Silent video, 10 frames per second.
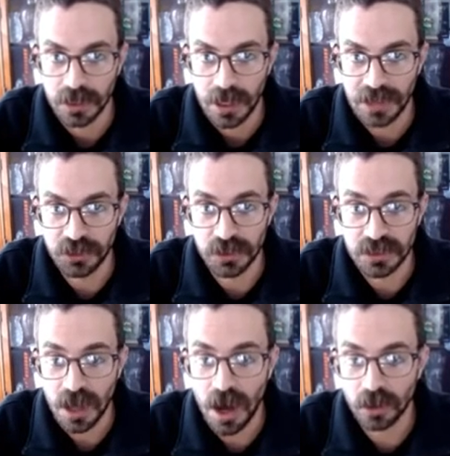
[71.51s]
and you can
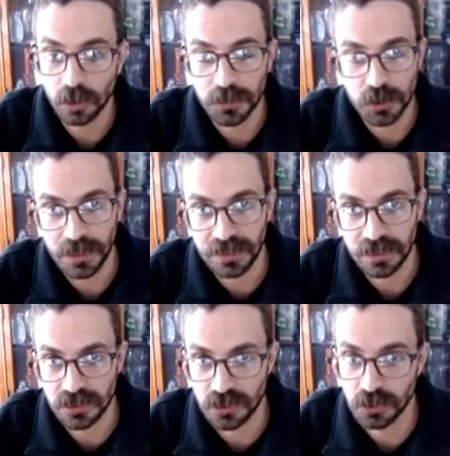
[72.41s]
toggle between
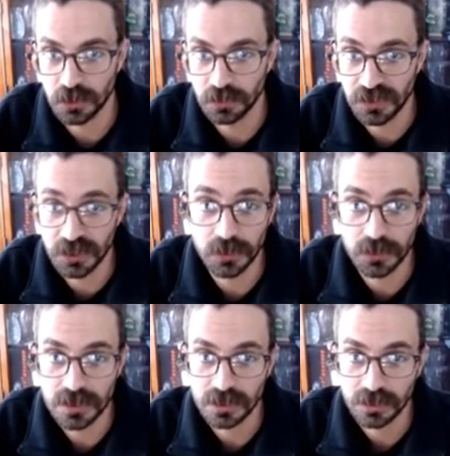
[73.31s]
these two
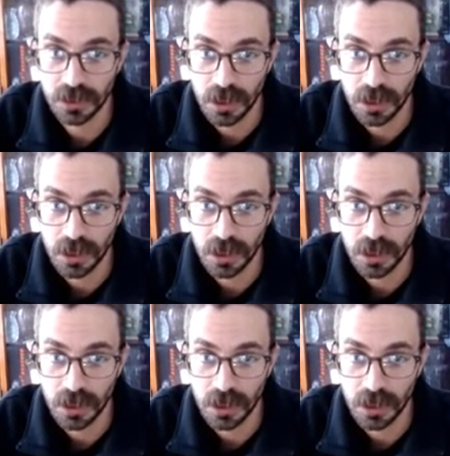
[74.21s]
views.